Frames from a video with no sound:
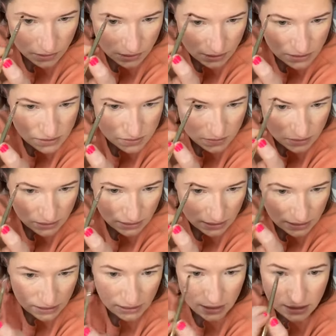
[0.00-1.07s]
And that's
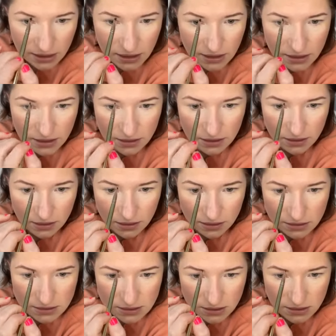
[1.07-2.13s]
really it. And then,
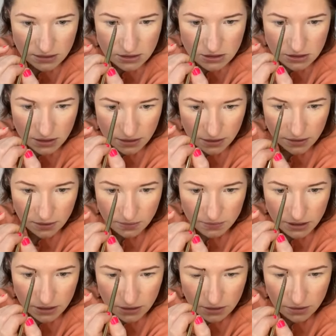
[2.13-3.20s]
like I said, I just kind of
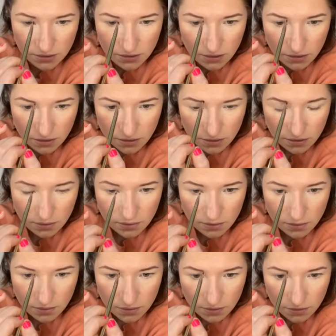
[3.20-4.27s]
come in here
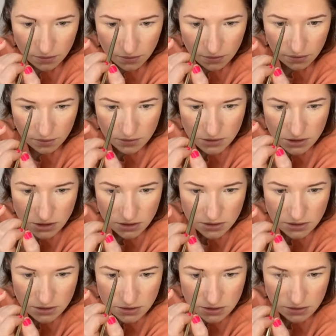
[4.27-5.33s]
and
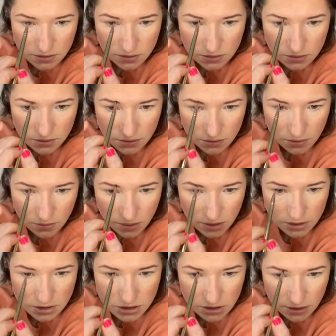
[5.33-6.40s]
just no
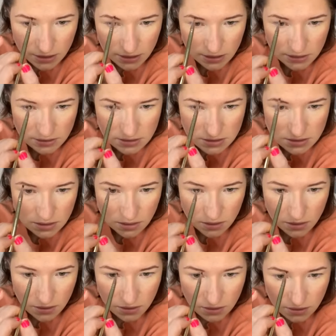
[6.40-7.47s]
harsh lines,
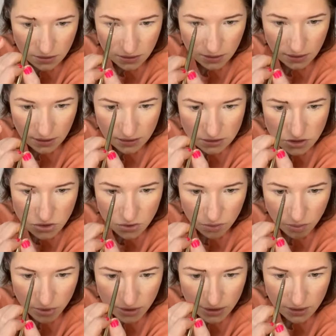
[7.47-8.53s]

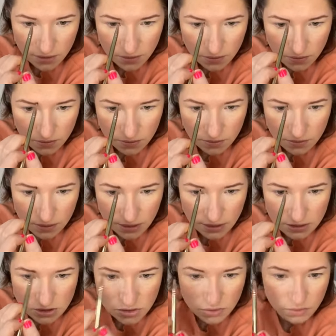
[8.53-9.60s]
natural brow,
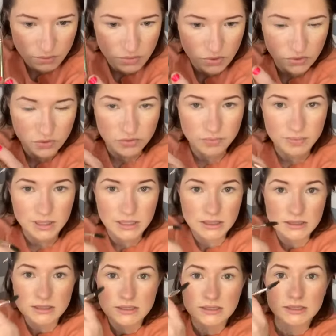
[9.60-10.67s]
natural
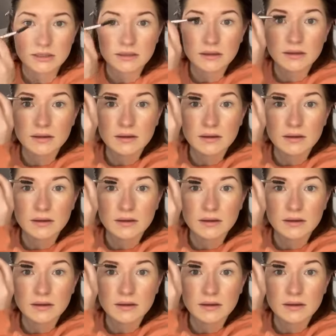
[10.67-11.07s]
movement,